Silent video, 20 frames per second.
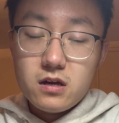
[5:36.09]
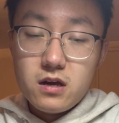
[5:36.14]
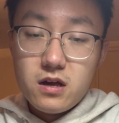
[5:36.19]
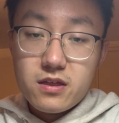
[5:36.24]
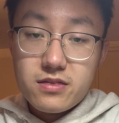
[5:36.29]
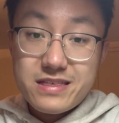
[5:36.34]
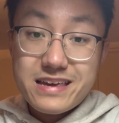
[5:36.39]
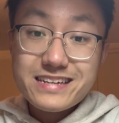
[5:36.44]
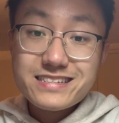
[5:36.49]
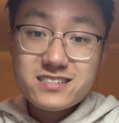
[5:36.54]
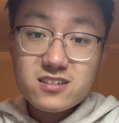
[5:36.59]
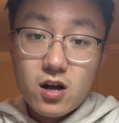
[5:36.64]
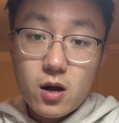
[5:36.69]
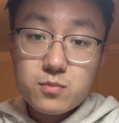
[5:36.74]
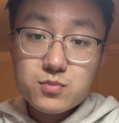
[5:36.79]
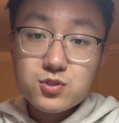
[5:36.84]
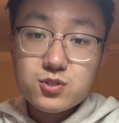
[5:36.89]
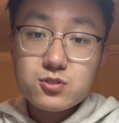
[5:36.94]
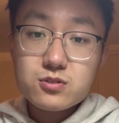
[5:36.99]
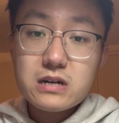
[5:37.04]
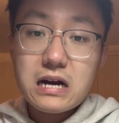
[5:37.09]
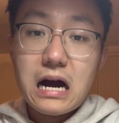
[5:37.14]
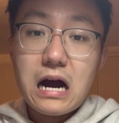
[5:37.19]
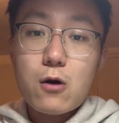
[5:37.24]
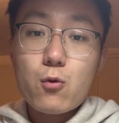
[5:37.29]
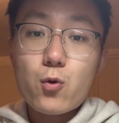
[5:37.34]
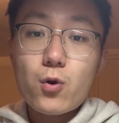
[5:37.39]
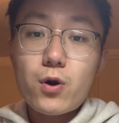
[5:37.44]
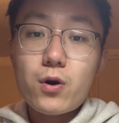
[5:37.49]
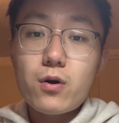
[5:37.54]
This comes to
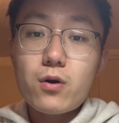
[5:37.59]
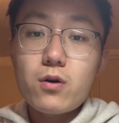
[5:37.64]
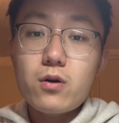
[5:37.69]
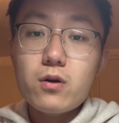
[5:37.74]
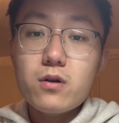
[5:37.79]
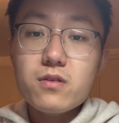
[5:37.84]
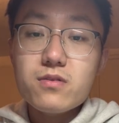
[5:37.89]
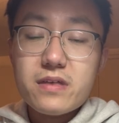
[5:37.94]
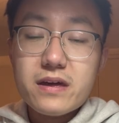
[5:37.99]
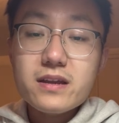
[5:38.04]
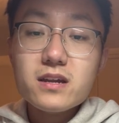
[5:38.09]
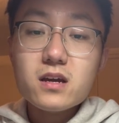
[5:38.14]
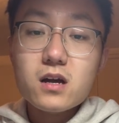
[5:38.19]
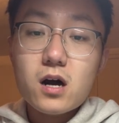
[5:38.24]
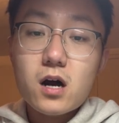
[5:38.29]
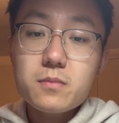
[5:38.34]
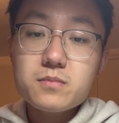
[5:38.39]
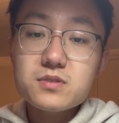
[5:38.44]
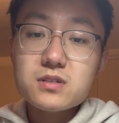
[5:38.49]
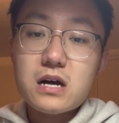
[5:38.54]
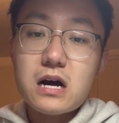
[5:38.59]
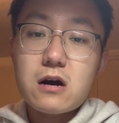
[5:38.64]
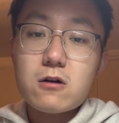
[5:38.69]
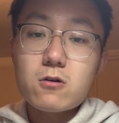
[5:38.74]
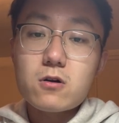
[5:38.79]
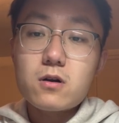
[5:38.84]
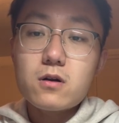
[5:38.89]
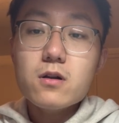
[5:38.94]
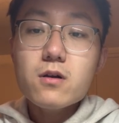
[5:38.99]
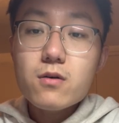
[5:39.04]
our then comes
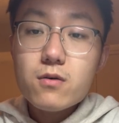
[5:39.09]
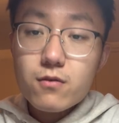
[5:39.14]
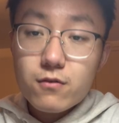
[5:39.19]
our